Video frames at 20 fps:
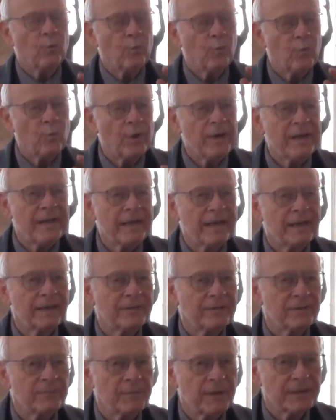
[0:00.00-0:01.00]
we
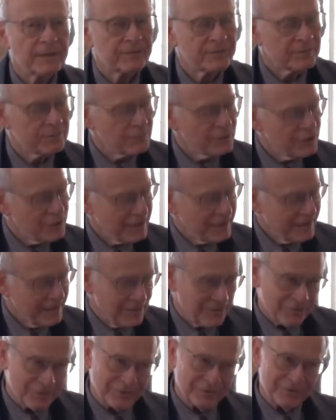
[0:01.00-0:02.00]
had to make some
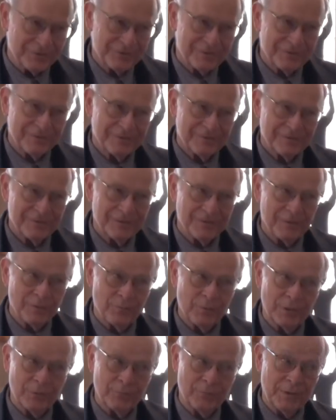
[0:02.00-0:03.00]
changes in the
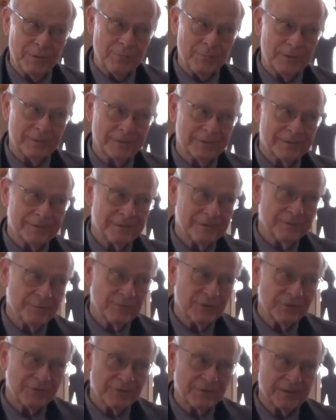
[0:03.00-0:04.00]
one we built in
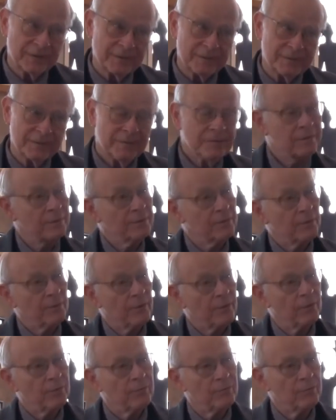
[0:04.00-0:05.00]
Mystic.
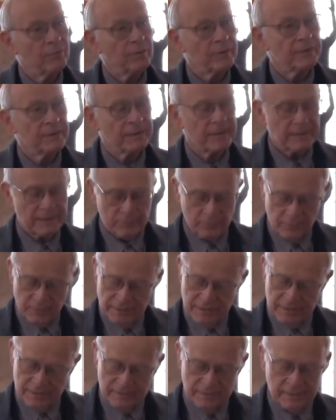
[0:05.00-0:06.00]
"Oh, what kind?"
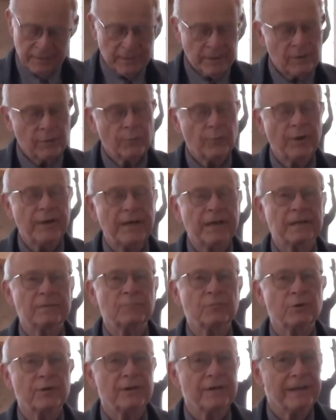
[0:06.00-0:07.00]
"Well, we had to
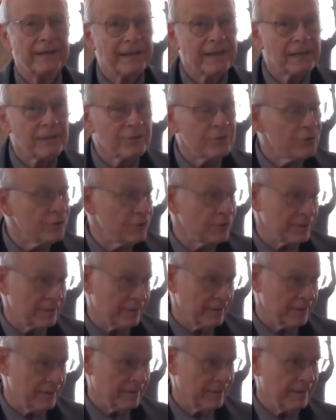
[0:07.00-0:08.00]
put an
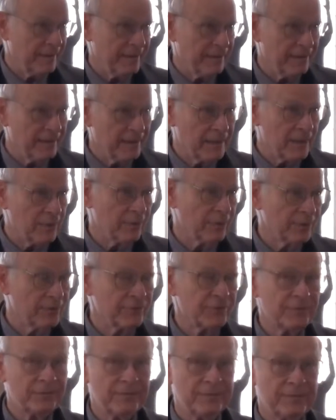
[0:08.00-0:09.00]
engine in
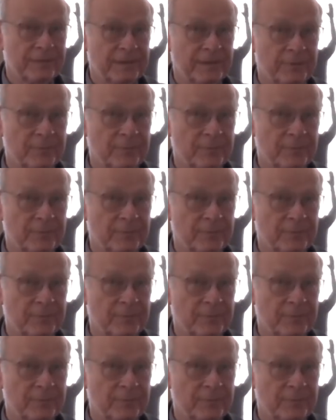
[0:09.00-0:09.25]
ours, in the